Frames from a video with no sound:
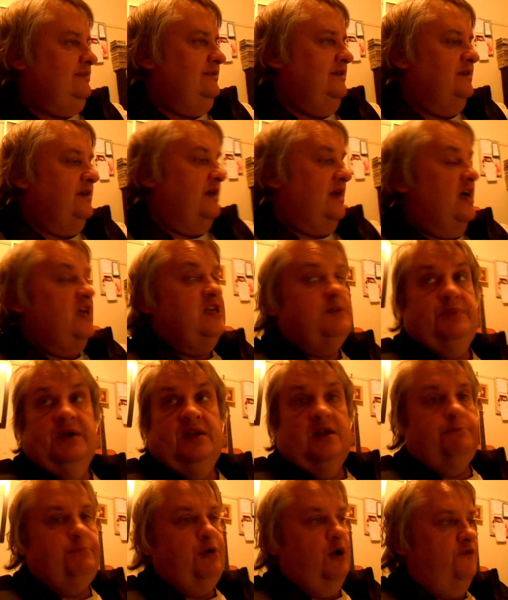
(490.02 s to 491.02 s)
Today has been
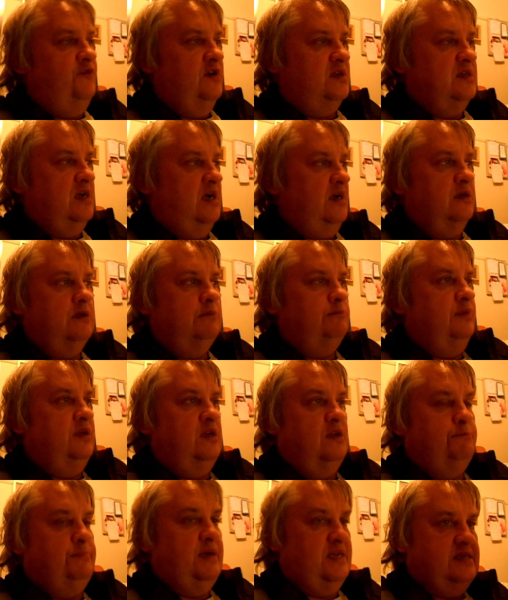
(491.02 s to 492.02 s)
a perfect day. Been
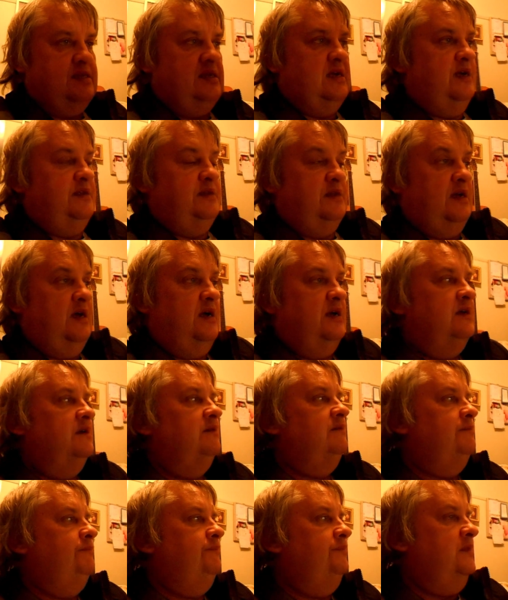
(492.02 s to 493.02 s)
the best day today.
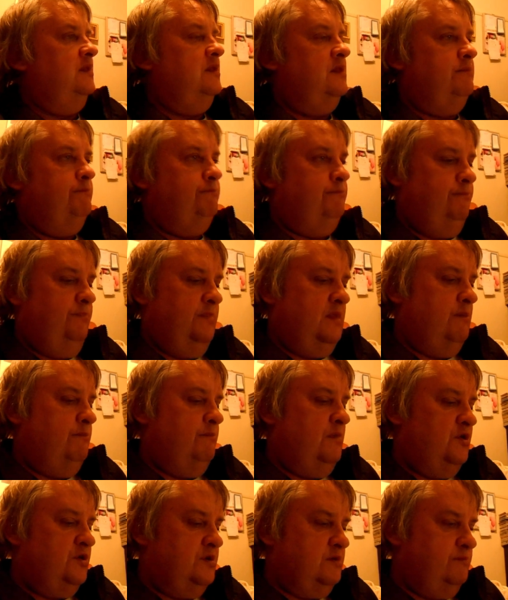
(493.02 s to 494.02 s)
The
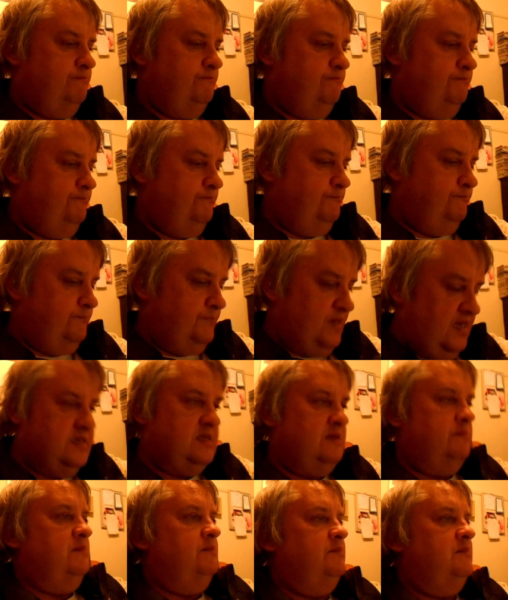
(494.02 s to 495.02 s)
most best
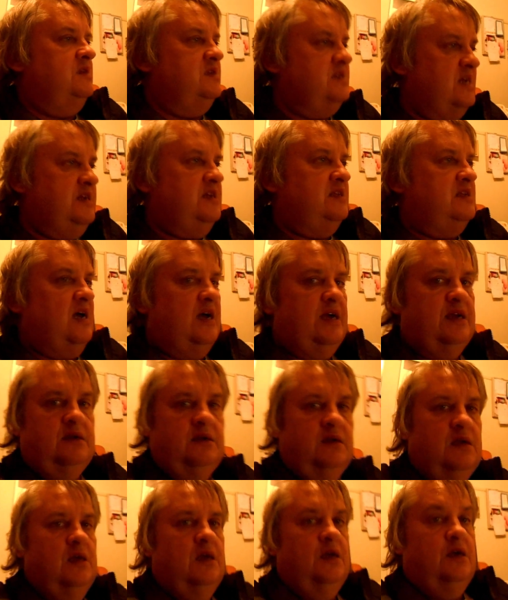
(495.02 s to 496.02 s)
sunny day
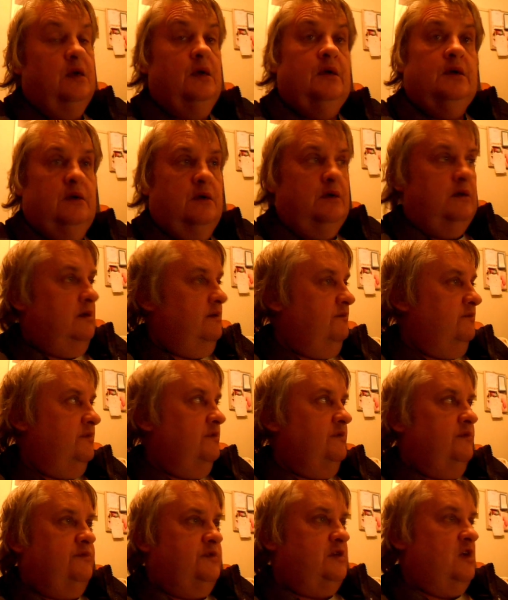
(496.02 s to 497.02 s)

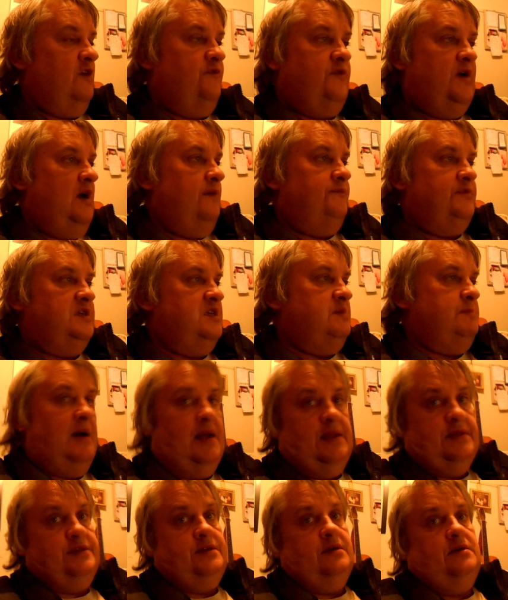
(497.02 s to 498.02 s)
so far for this
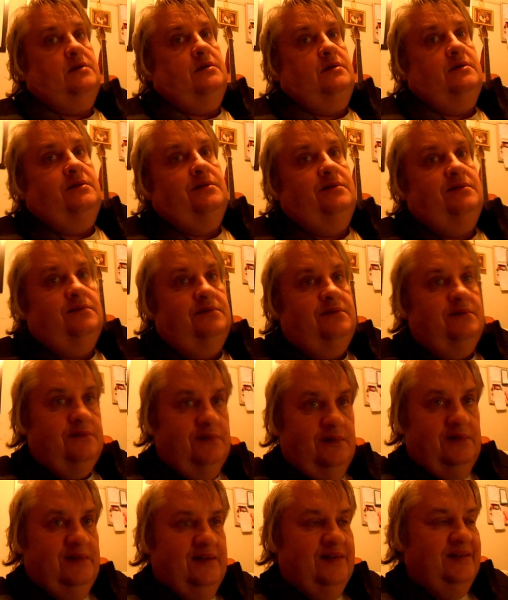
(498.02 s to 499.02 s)
month.
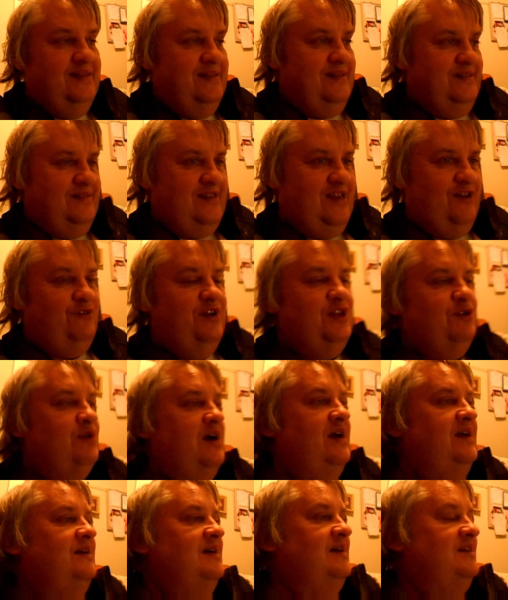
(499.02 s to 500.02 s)
So
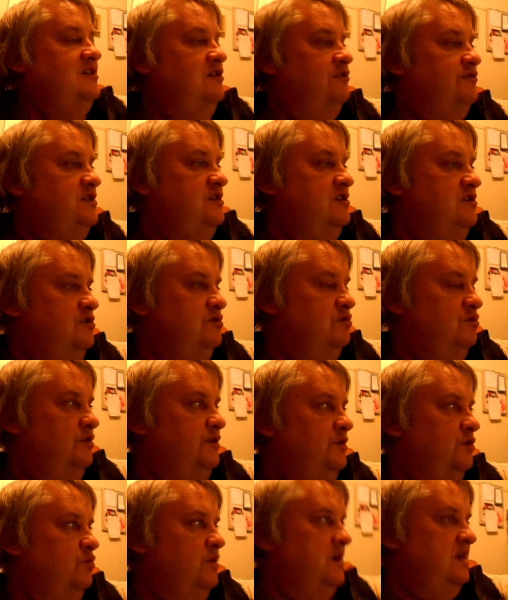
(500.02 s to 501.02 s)
anyway, I shall see you on
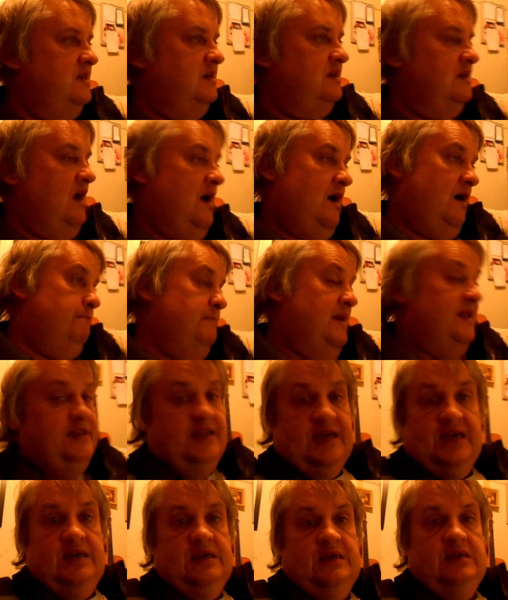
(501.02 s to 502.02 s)
the week,
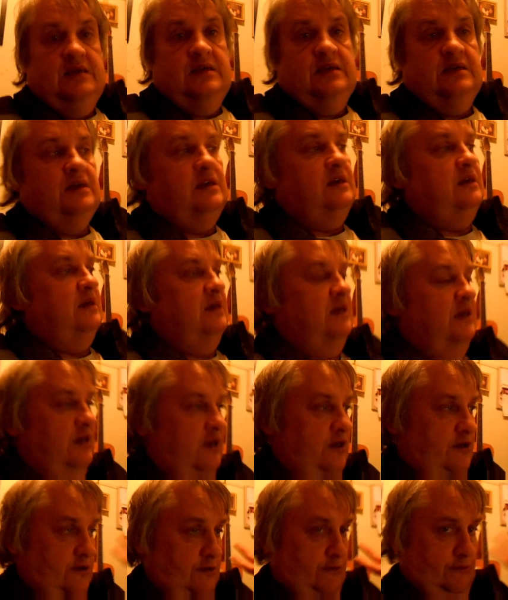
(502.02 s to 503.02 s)
Monday.
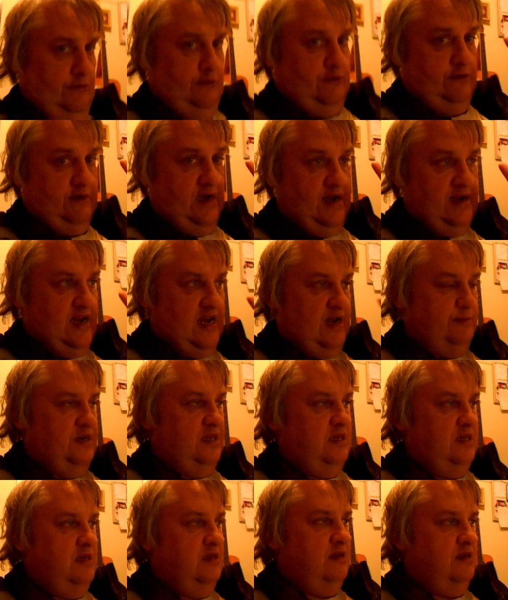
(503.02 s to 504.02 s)
Great
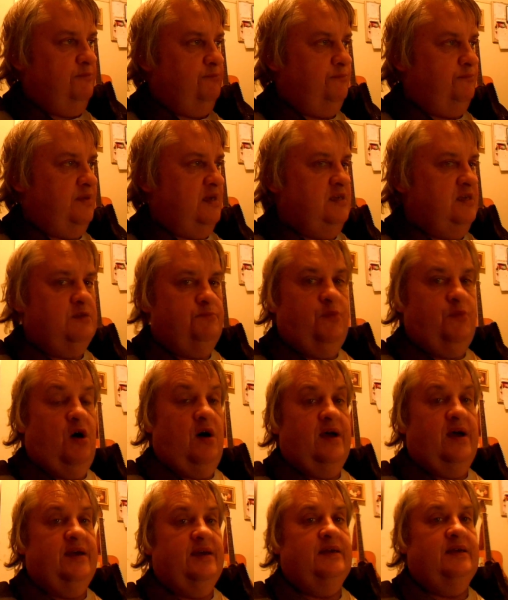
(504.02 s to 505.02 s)
harmony. Peace.
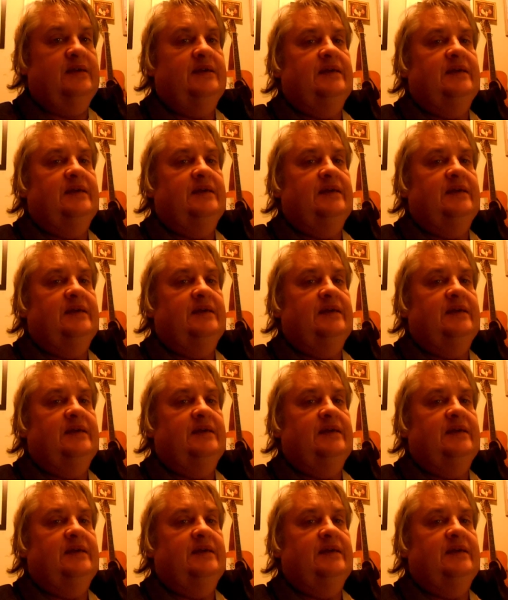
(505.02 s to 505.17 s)
Bye.